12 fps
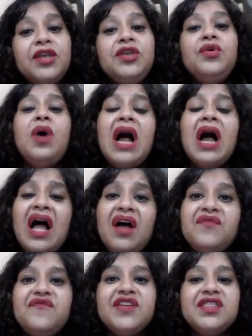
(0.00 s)
you
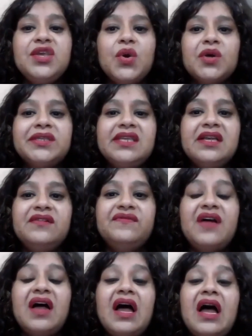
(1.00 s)
have with yourself
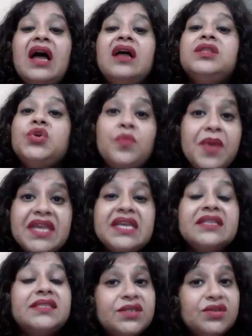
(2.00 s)
to make
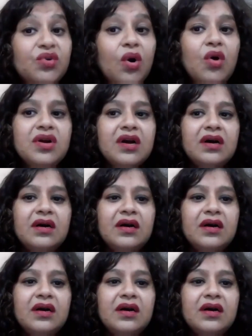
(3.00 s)
it stronger.